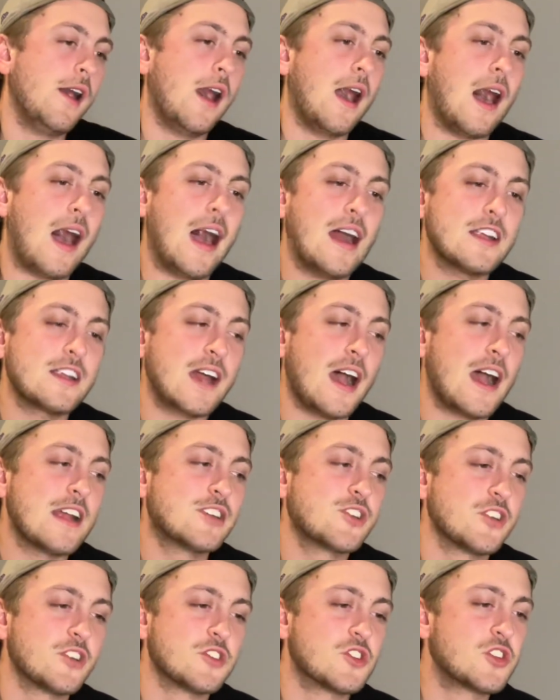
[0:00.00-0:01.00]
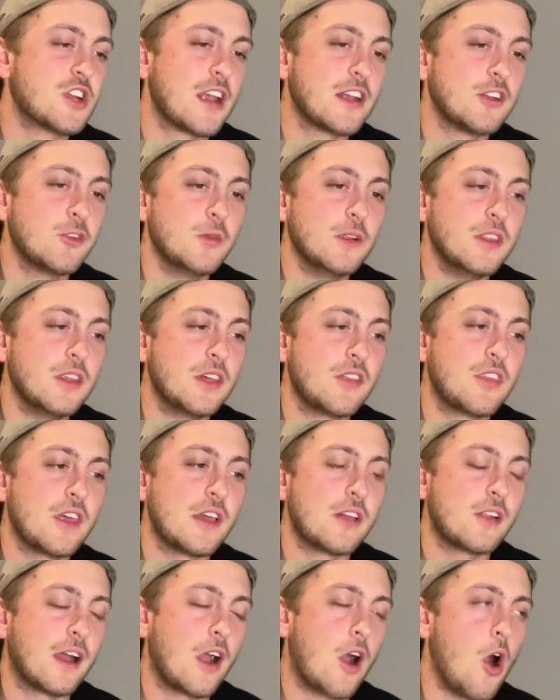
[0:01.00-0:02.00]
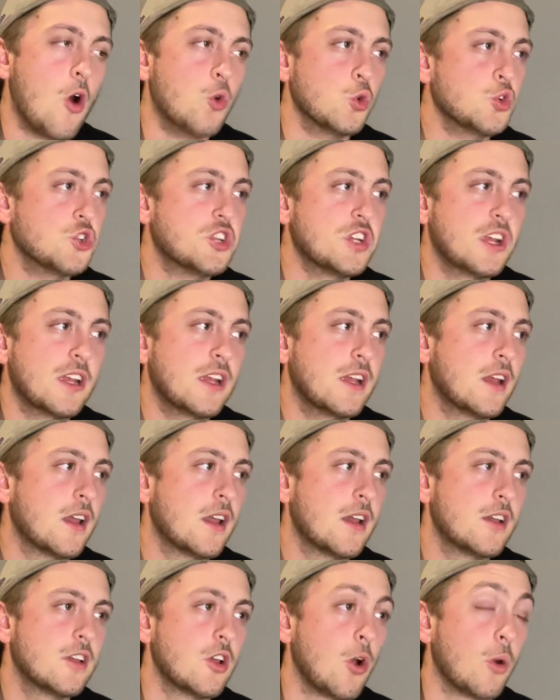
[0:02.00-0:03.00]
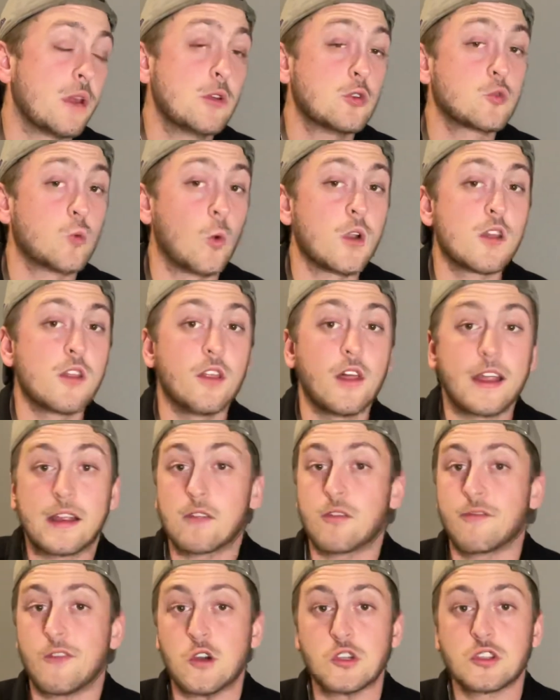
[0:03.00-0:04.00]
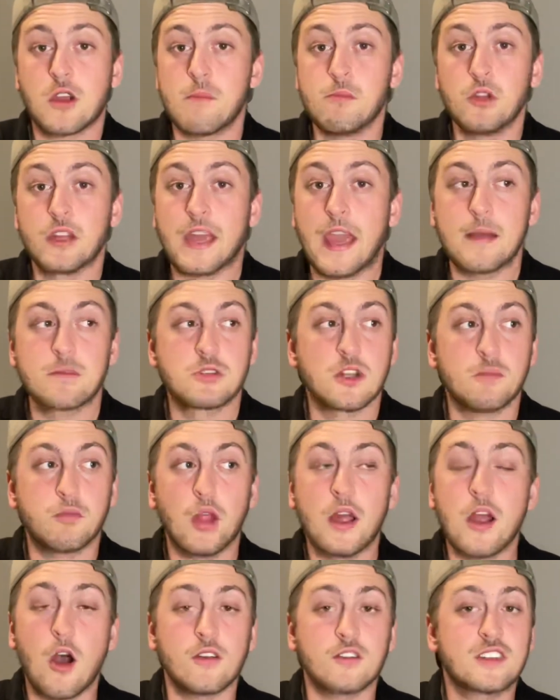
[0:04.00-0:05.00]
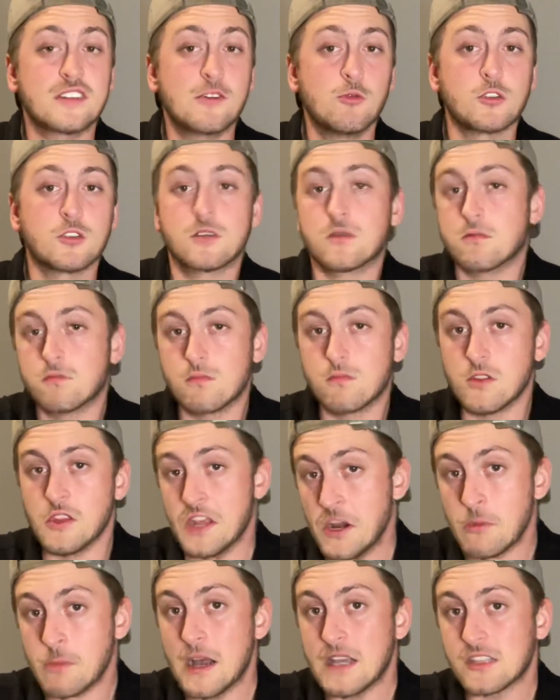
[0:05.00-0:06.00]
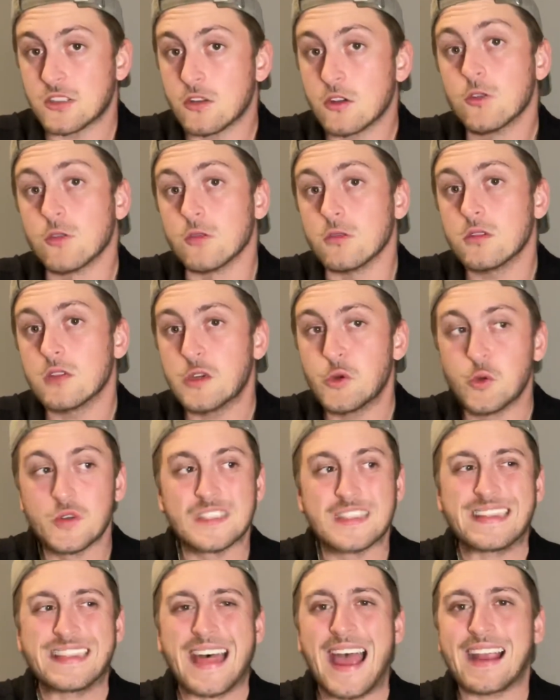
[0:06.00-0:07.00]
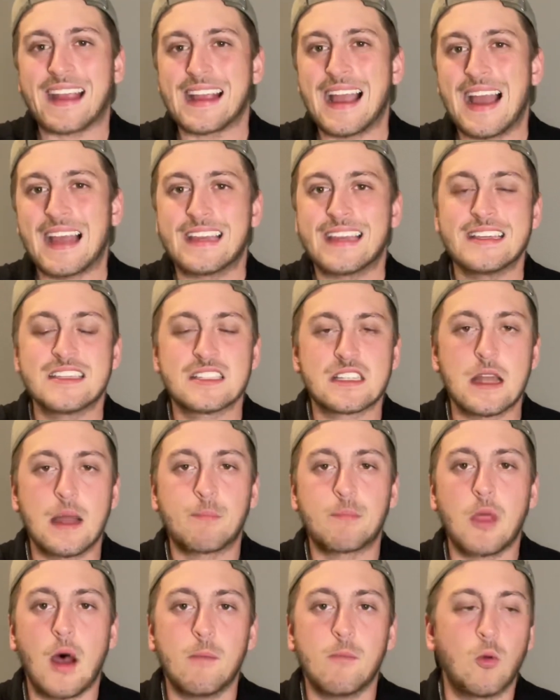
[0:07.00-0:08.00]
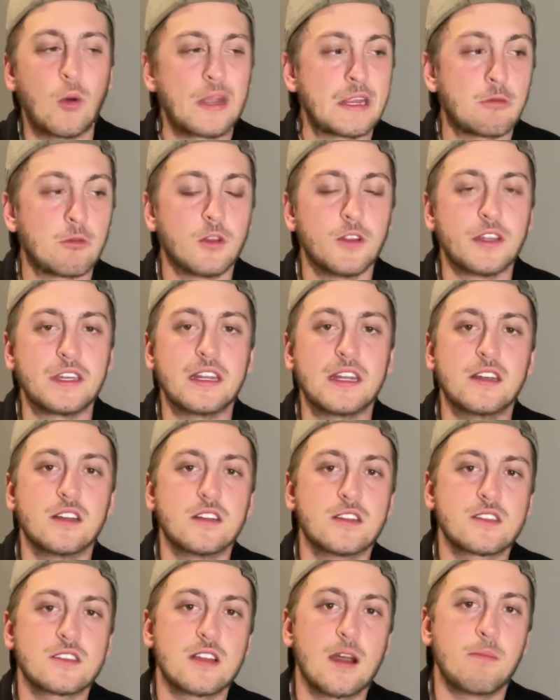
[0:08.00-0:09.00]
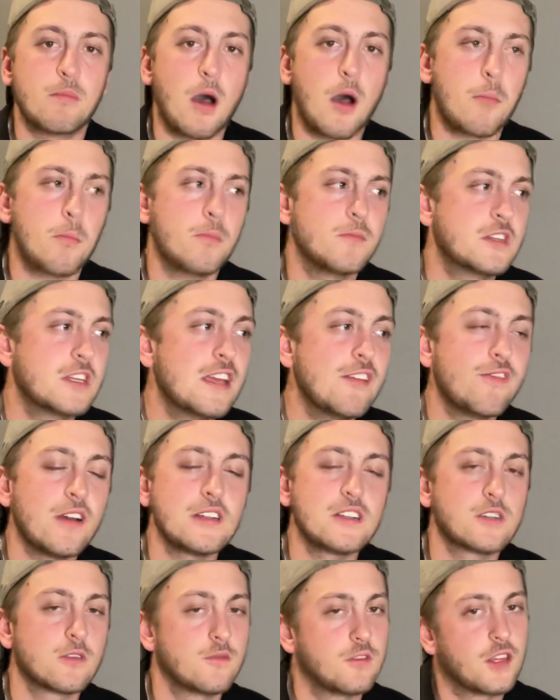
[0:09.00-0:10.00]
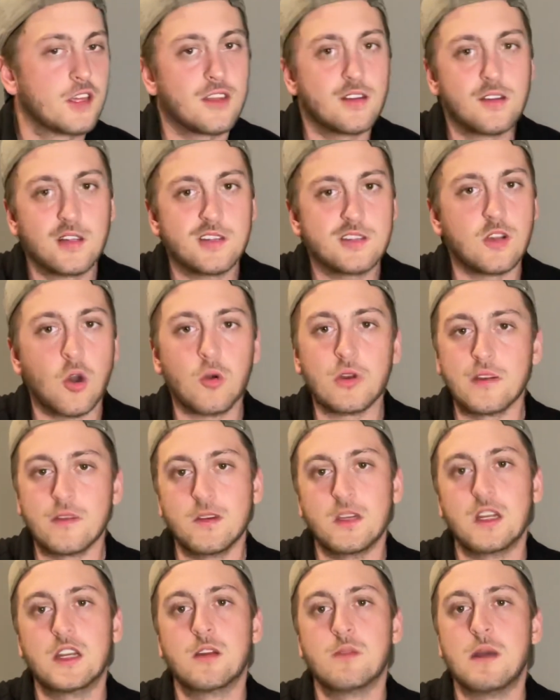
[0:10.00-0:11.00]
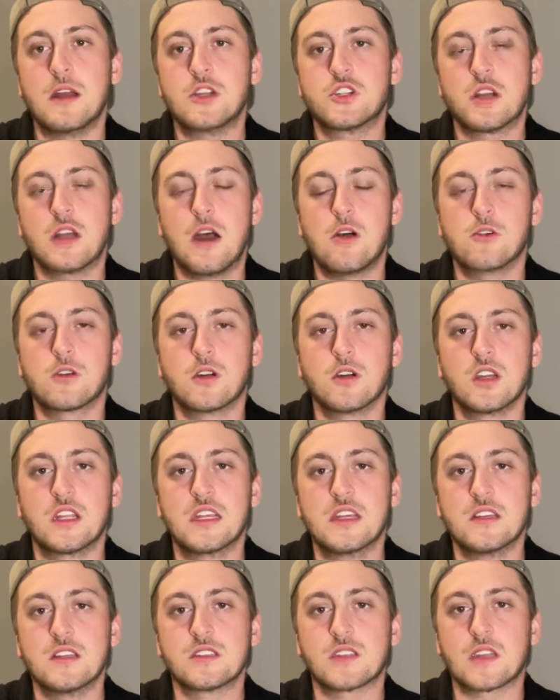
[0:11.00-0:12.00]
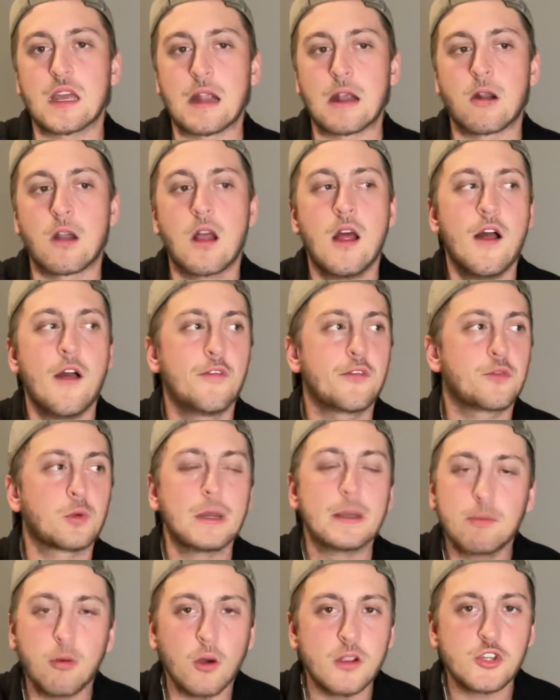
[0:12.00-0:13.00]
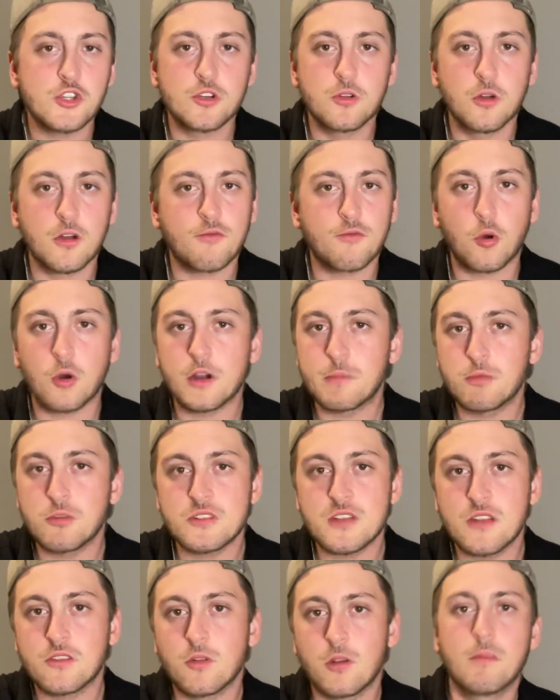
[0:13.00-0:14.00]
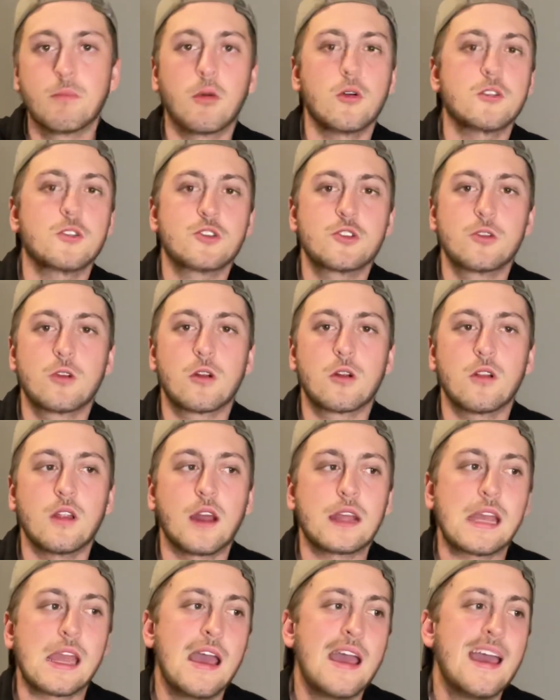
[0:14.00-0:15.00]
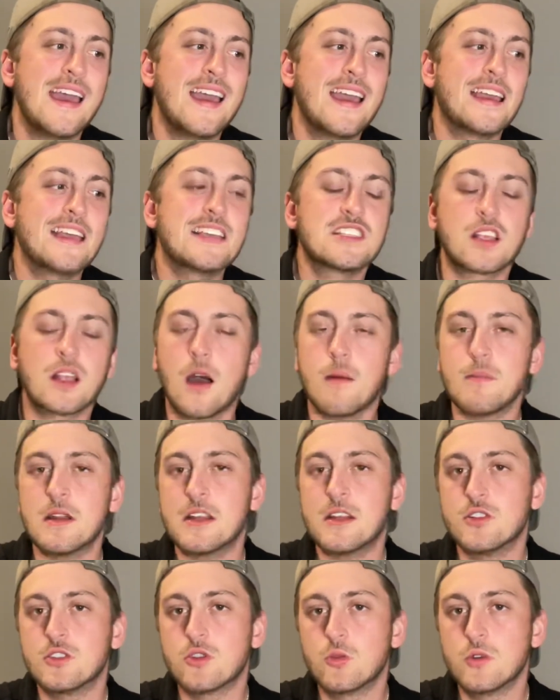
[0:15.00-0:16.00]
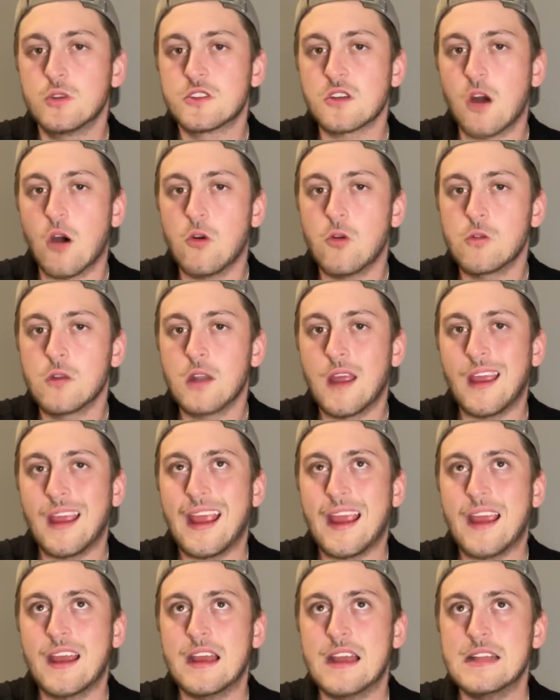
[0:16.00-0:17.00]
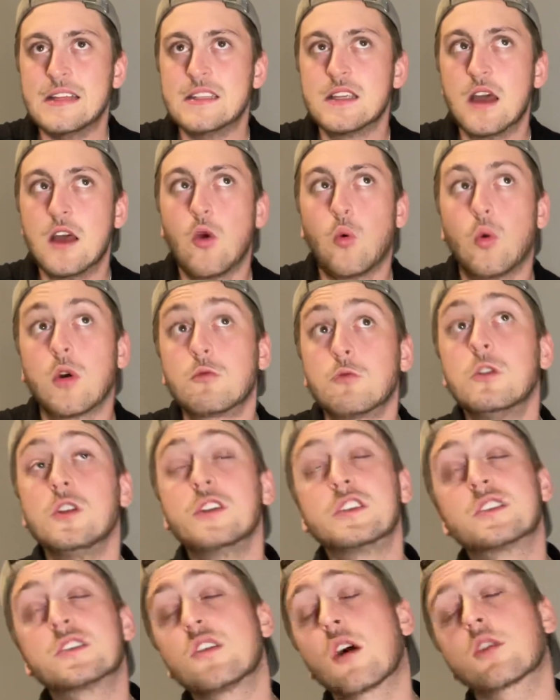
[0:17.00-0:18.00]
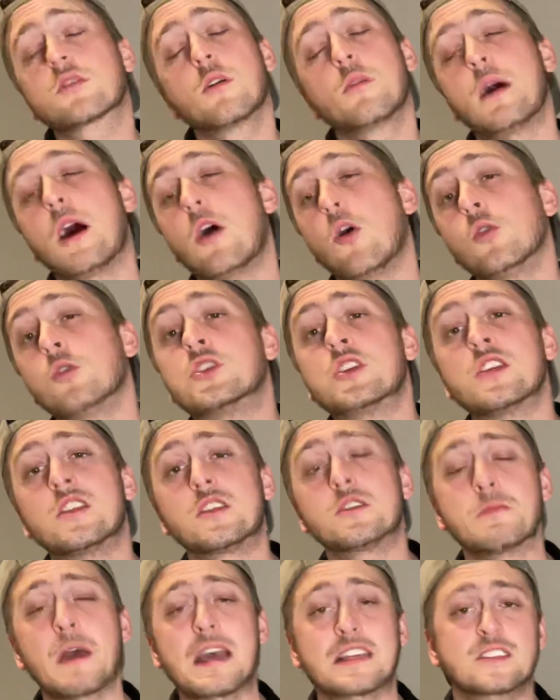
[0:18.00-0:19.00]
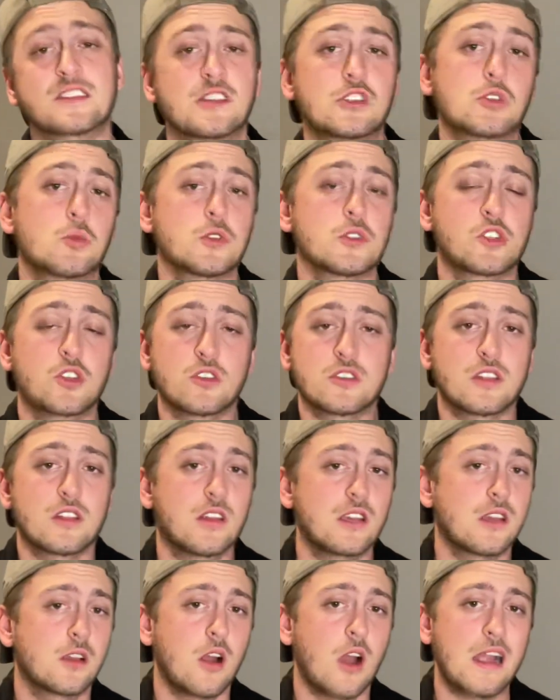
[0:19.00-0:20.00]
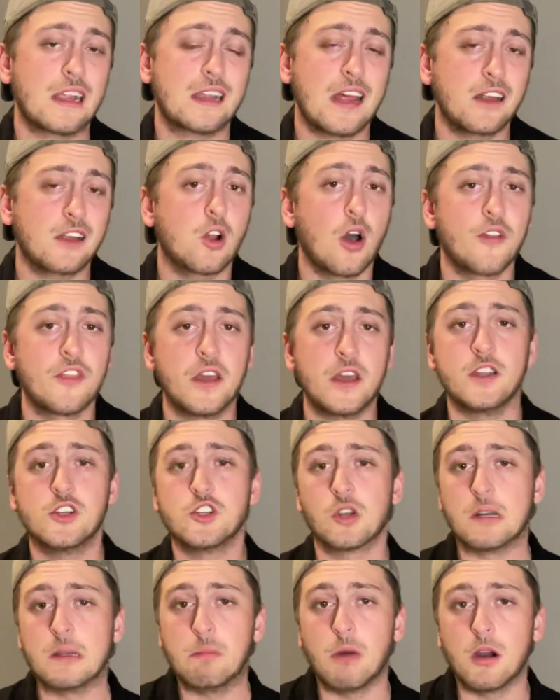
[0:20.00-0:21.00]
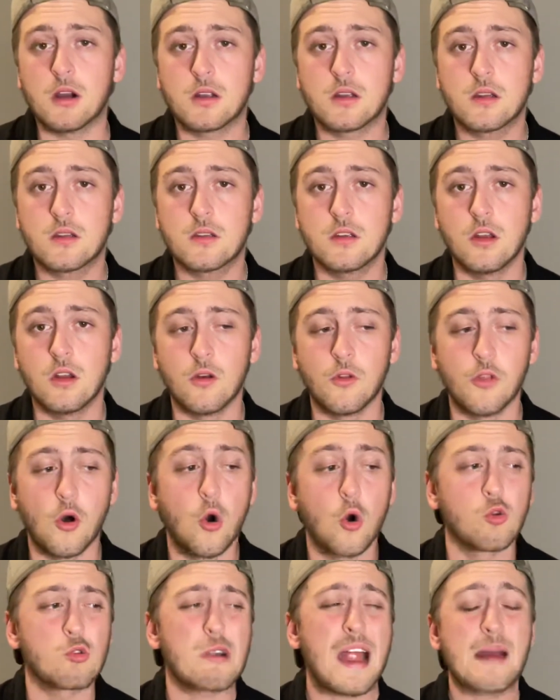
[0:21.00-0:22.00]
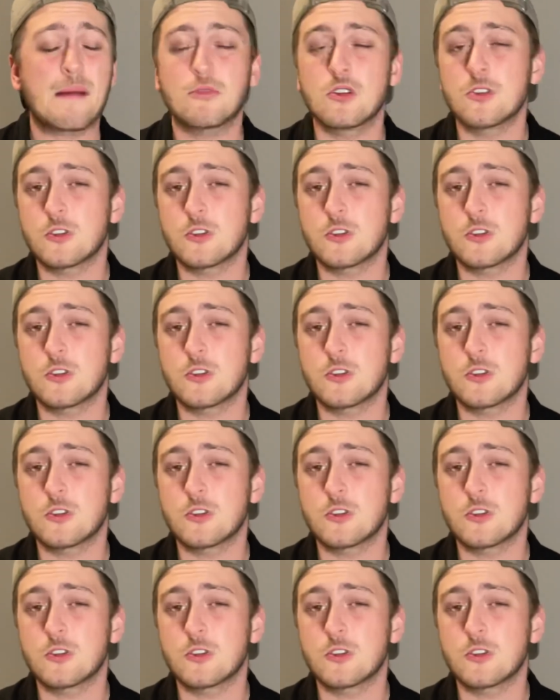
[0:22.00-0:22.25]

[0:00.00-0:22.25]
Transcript: I, I just genuinely think like OG, you know, he was one of like the first couple of games of the playoffs, he was their best dude. He was that guy. He stepped up when he really needed to step up. Defensively, don't even need to mention how good he is there. Three point shooter, 40% three point shooter. Like he's coming into his own. And what really sucked about OG this past season was just he caught kind of caught the injury bug. You know, the whole Raptor